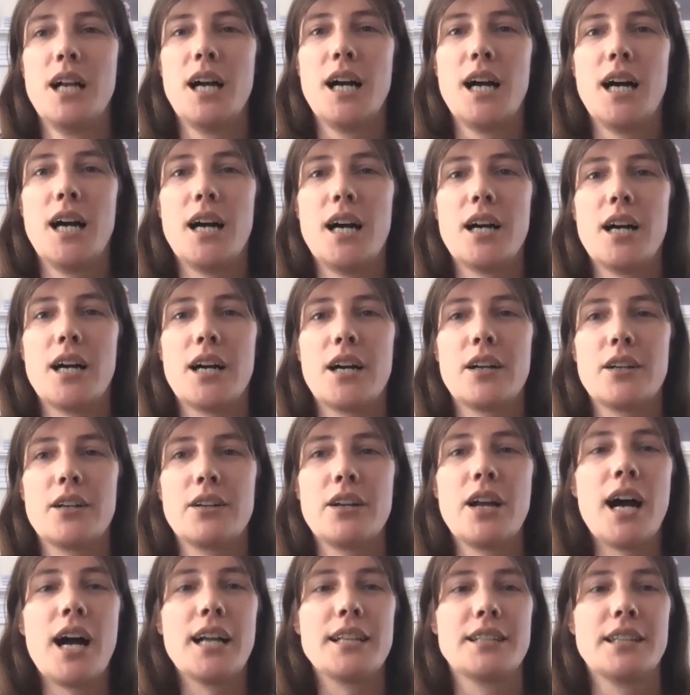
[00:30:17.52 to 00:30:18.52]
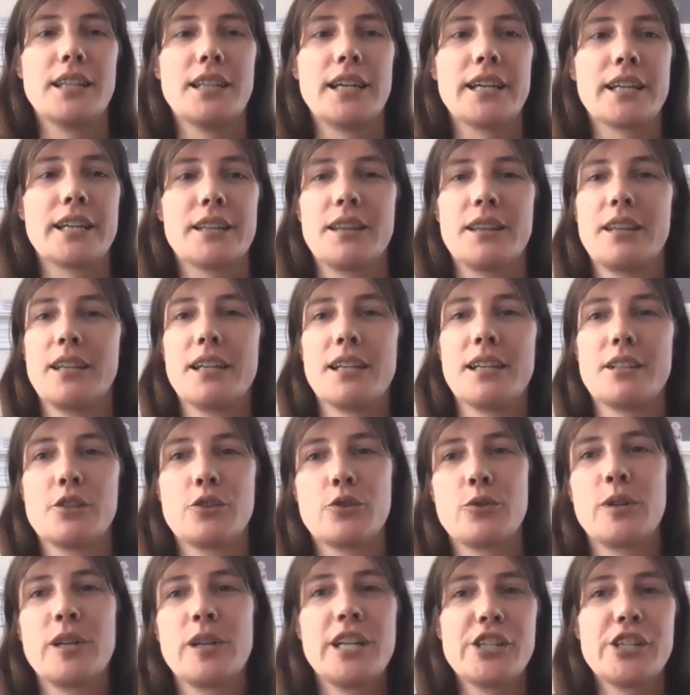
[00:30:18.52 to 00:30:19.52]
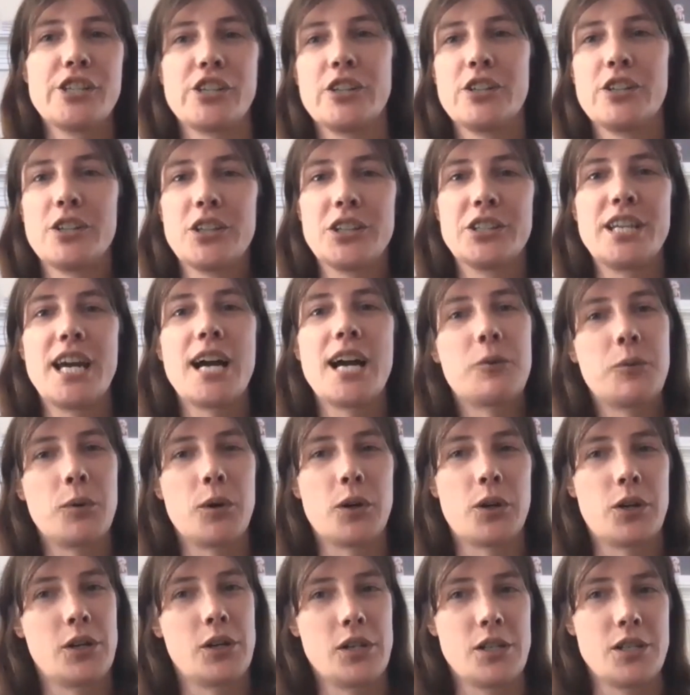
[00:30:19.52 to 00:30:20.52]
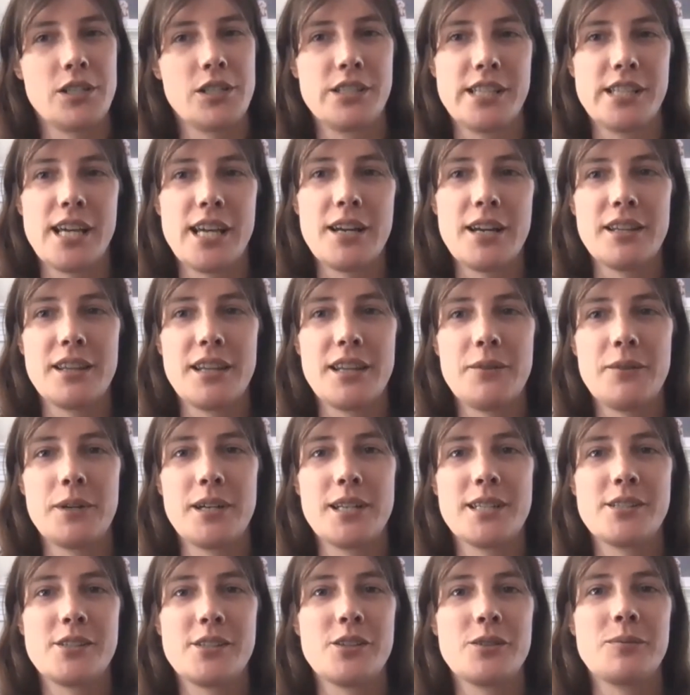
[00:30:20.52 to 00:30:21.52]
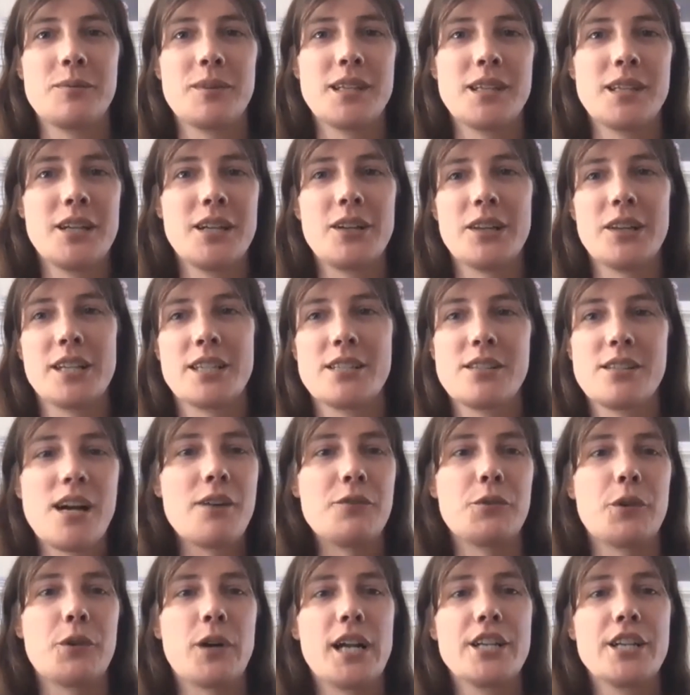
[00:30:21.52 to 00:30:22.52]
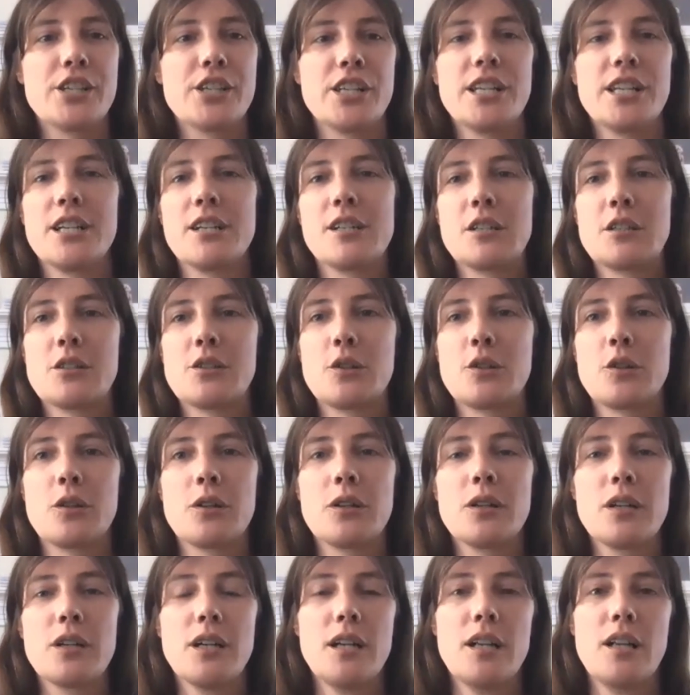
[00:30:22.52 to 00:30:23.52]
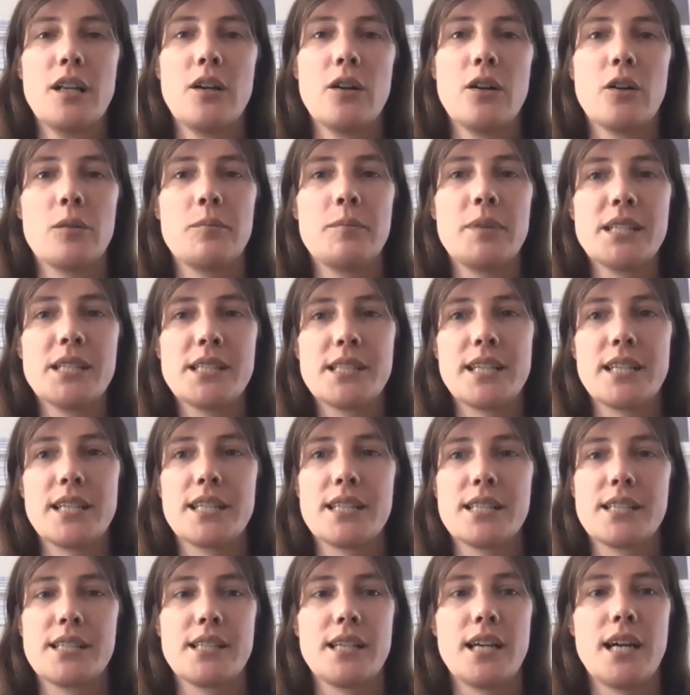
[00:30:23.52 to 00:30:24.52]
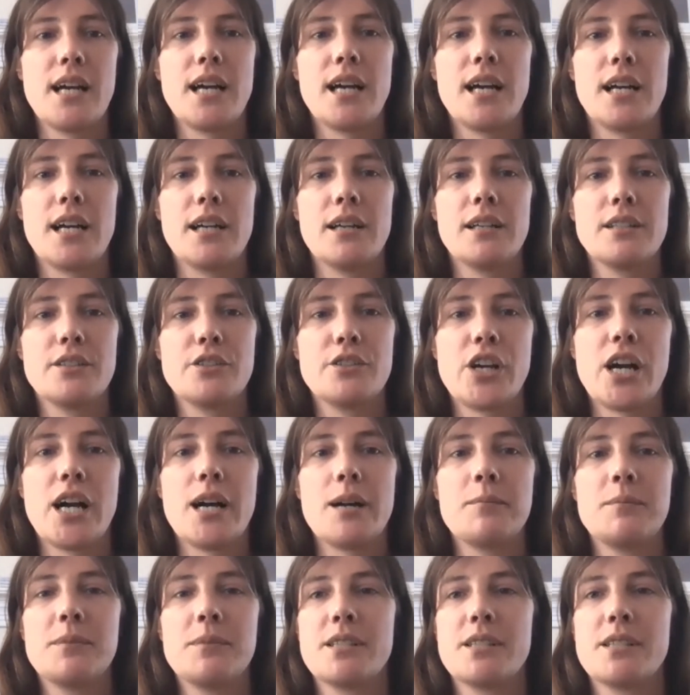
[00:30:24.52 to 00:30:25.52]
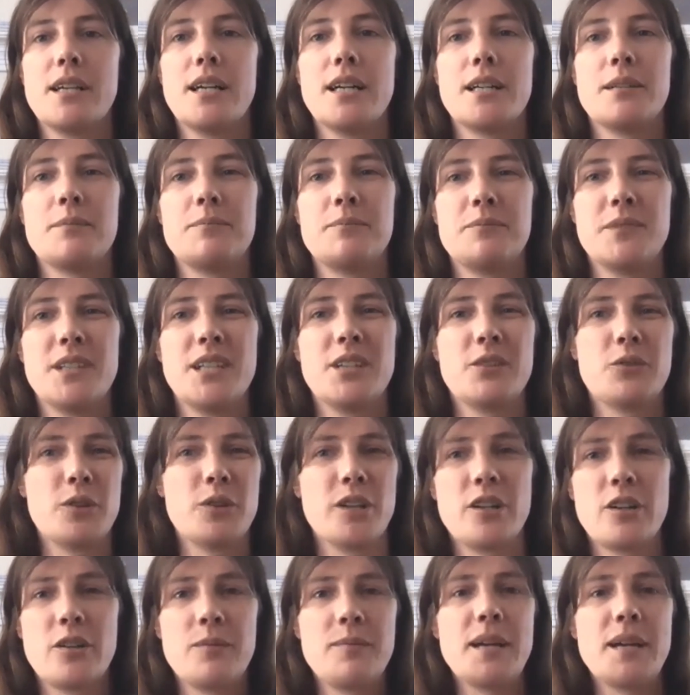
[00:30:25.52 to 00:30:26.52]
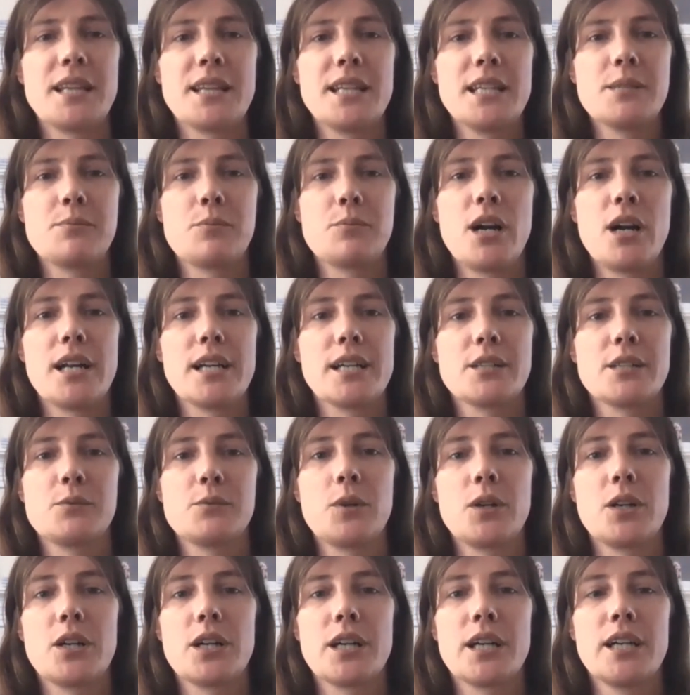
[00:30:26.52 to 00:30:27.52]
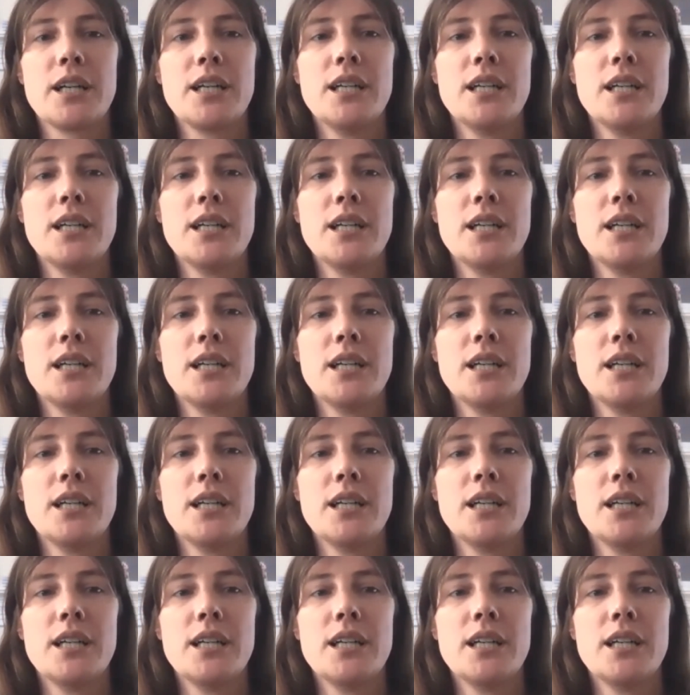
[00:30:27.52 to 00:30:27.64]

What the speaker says: are not like the traditional tech workers that would assume, the software engineers or business jobs in order to make these products work.